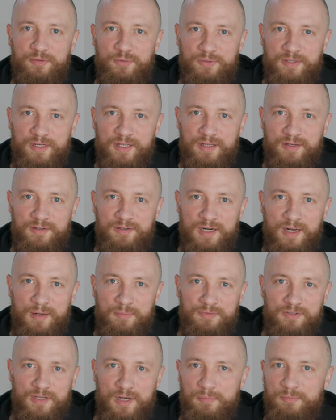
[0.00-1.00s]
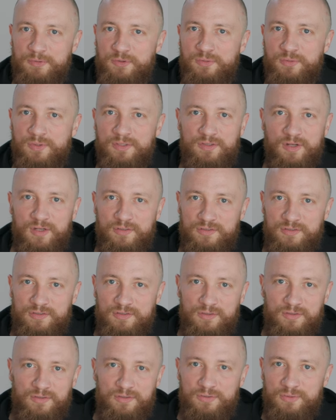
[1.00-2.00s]
a few kilograms up to a
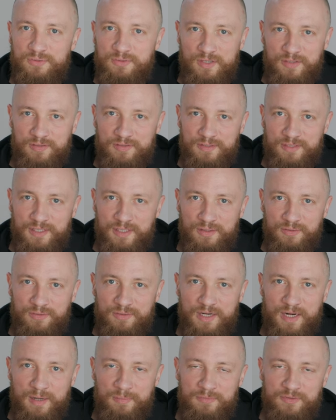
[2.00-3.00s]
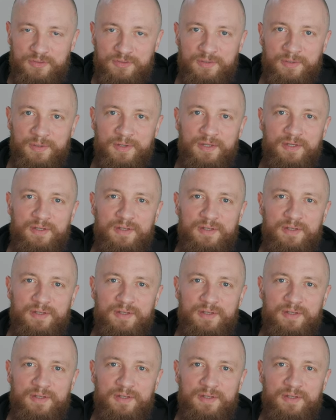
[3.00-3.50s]
dozen or two dozen kilograms,